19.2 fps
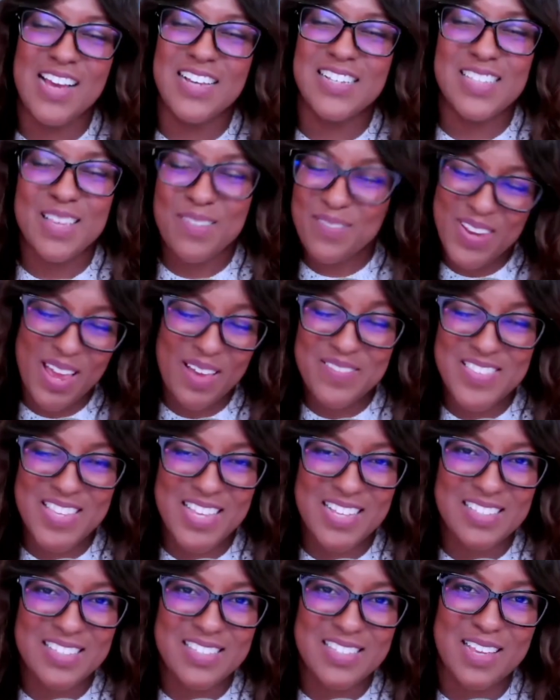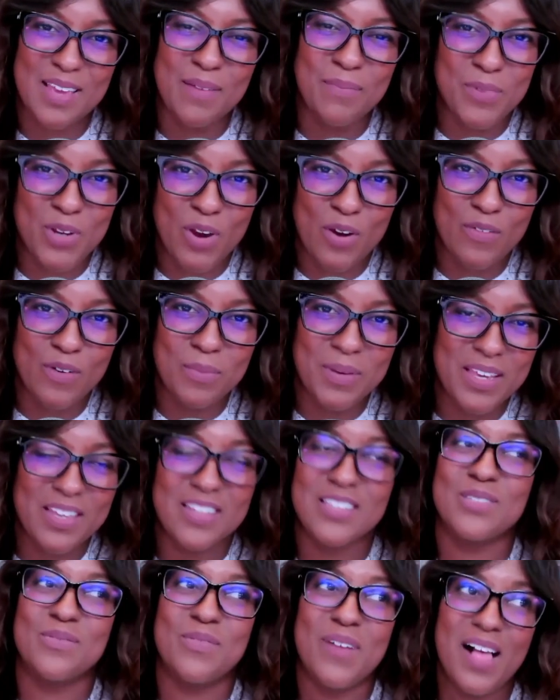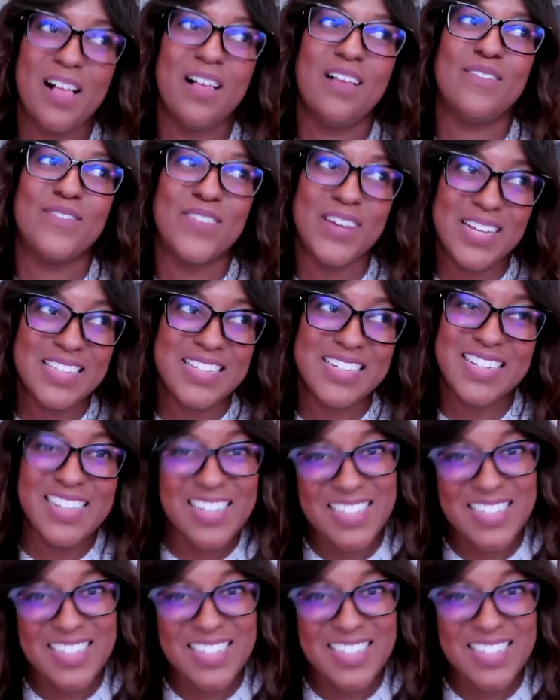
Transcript: sometimes gets skipped over because, well, frankly,